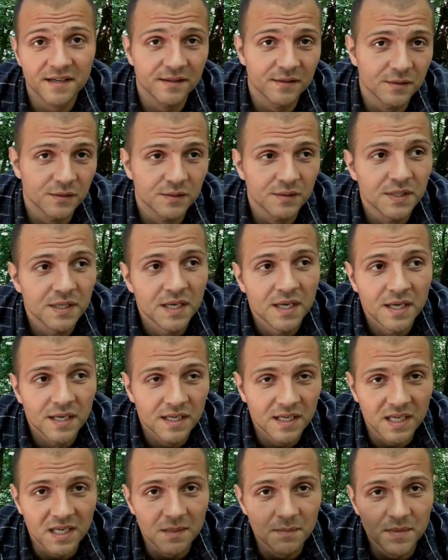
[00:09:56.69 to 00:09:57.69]
It'll
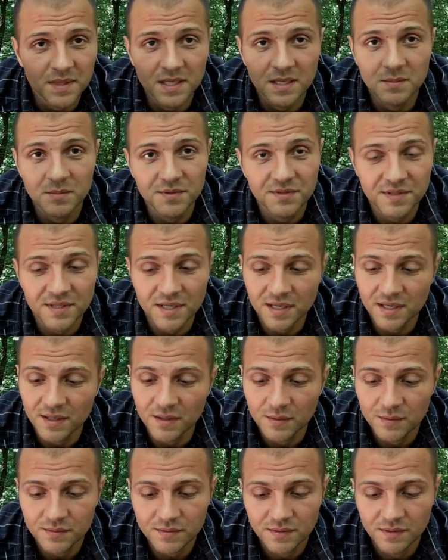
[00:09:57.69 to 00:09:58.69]
keep the
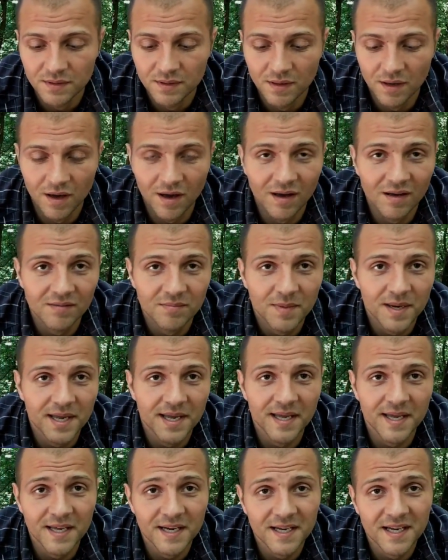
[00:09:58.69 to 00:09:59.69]
mosquitoes off my
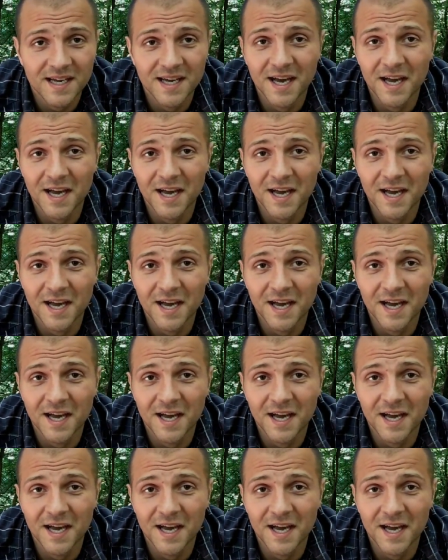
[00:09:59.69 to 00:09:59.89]
head.